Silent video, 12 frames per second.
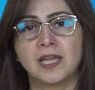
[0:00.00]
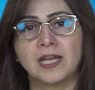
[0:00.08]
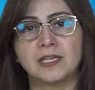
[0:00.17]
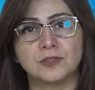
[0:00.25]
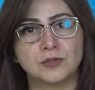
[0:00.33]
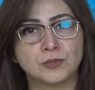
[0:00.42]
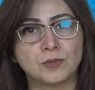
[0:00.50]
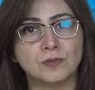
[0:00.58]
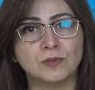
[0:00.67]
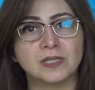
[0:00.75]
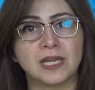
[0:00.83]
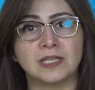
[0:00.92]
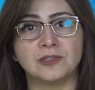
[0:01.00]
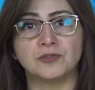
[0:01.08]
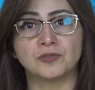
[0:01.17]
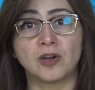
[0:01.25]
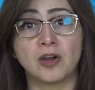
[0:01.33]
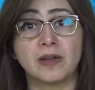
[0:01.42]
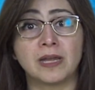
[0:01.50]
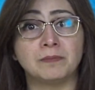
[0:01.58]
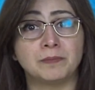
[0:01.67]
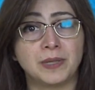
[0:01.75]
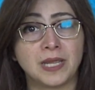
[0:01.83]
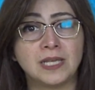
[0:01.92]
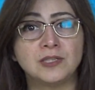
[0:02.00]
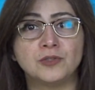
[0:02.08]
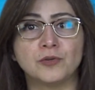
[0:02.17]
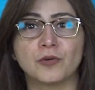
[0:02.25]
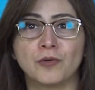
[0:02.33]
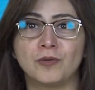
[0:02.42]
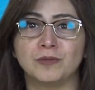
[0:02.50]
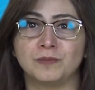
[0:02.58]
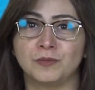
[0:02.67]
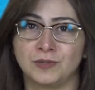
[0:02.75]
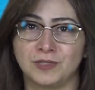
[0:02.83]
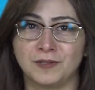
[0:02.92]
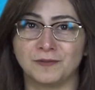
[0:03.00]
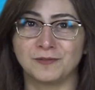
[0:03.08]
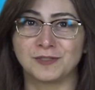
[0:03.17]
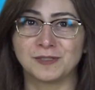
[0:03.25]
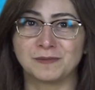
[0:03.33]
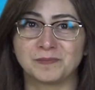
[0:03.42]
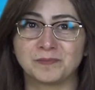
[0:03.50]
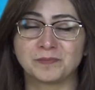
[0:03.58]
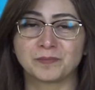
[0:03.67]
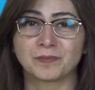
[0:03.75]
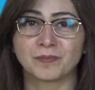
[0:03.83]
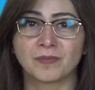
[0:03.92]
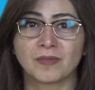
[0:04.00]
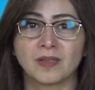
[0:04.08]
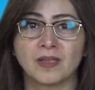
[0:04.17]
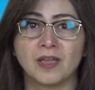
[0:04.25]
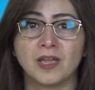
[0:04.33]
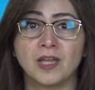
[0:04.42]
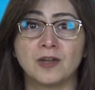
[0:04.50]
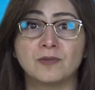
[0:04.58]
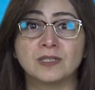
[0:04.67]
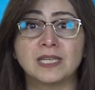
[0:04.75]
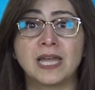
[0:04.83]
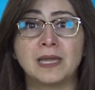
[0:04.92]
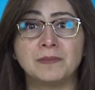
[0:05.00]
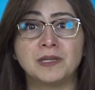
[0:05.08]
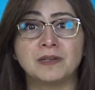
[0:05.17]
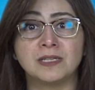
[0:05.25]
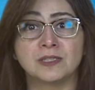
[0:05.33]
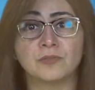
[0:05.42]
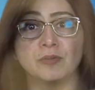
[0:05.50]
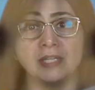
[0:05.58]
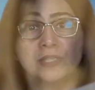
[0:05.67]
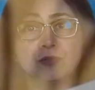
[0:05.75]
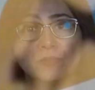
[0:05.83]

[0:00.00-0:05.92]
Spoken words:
and tools and draw and paint your own motifs. What Amir is going